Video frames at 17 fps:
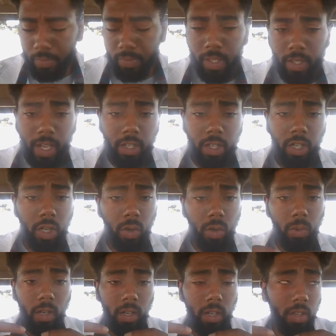and then, like, you
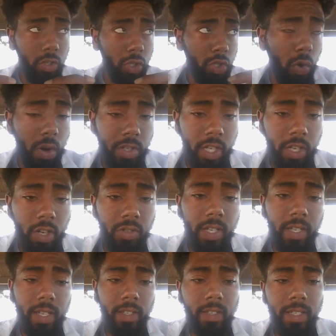know, uh, the Taurus
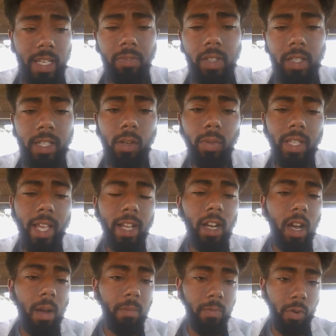energy can definitely deal with,
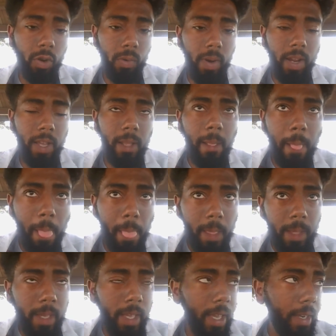like, comfort, right?
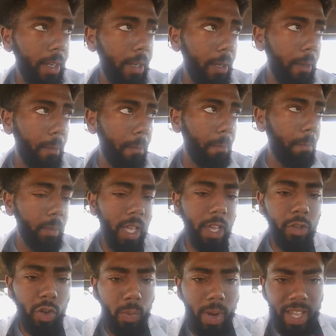And um,
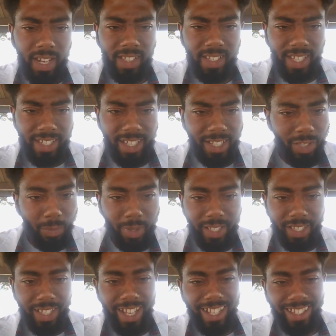yeah, Uranus, it doesn't
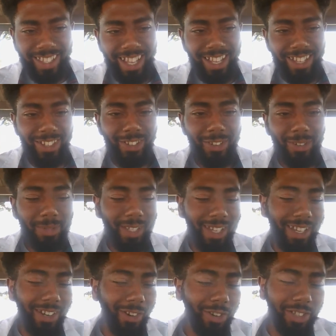really like that, you know what
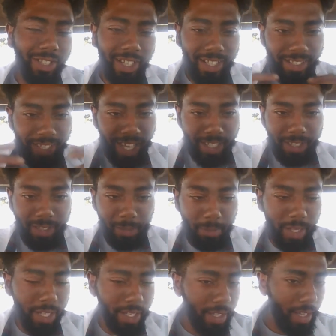I'm saying? Or it likes
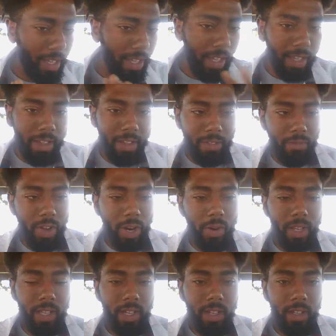to be
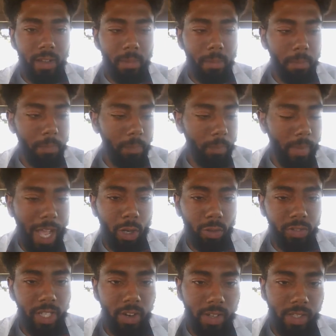very um,
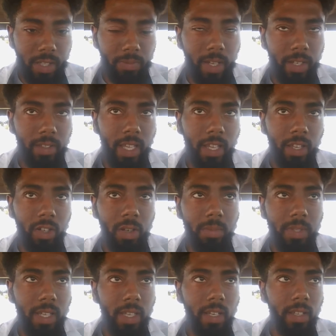out there and stuff like that. You know
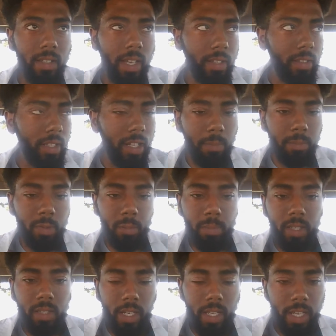what I'm saying? Like the
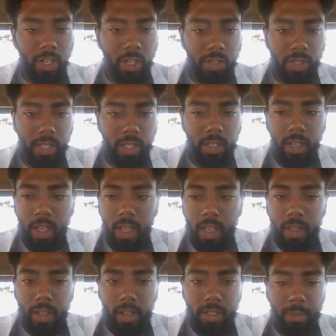comfortability energy,
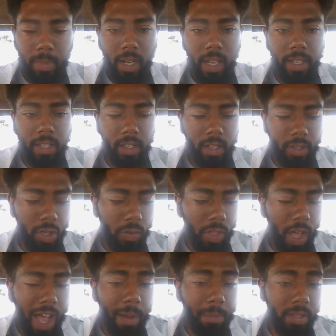because I mean, like you
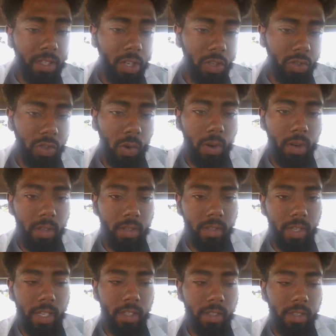know, the opposite of
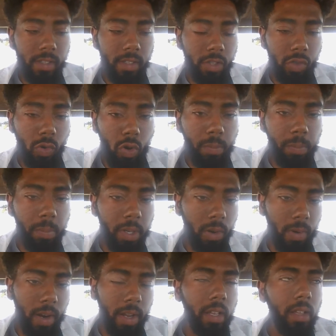Taurus is
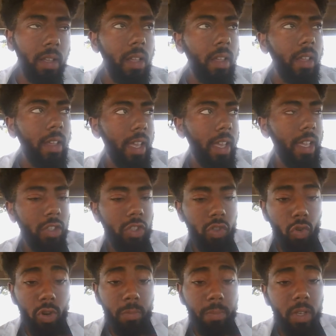Scorpio, right? and
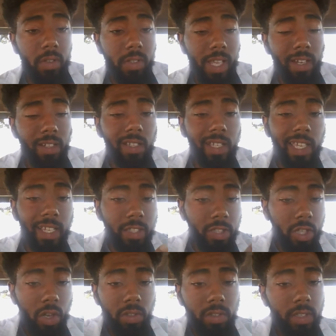Scorpio is actually
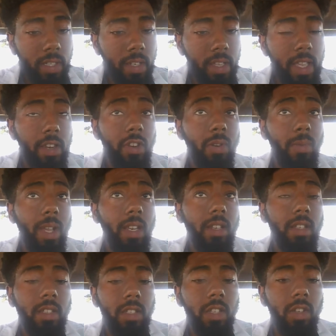exalted in
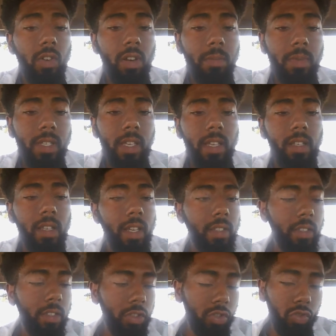Uranus. You know what I'm saying?
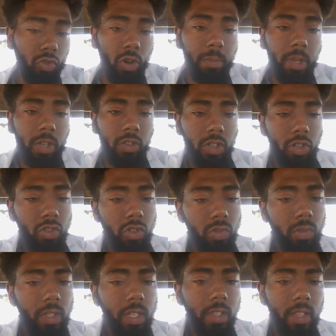Like Scorpios are
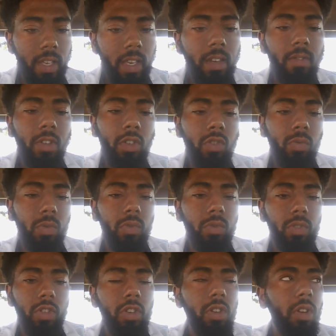truly the
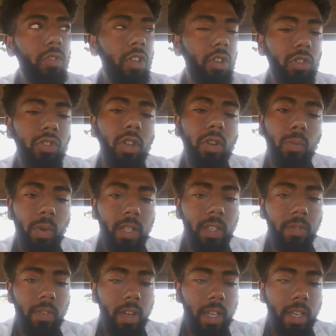individual. You know, they're they're
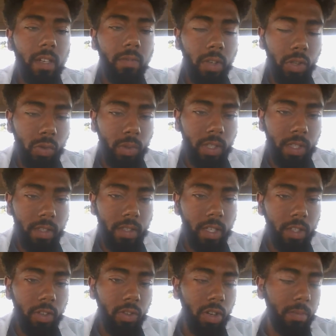really
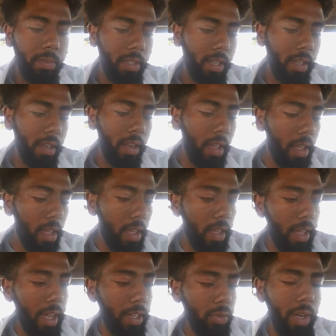individualistic. You know what I'm saying?
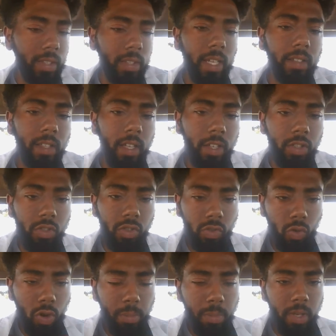So I think like
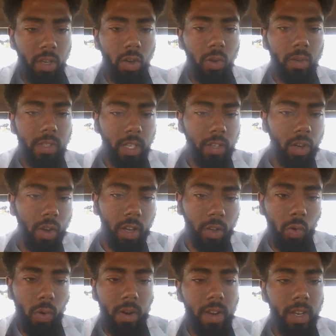Scorpios and
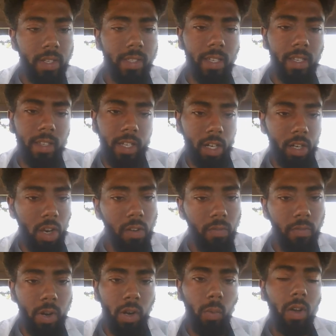Aquarius they can get
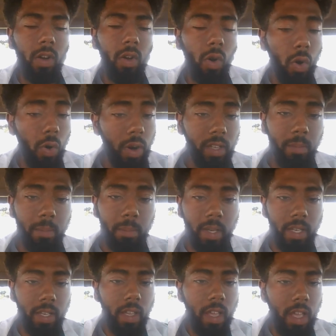along very well, or it can
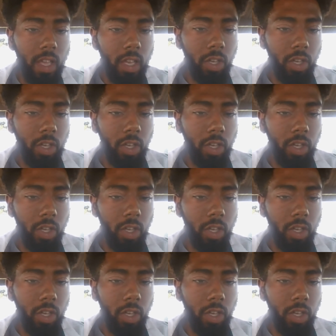be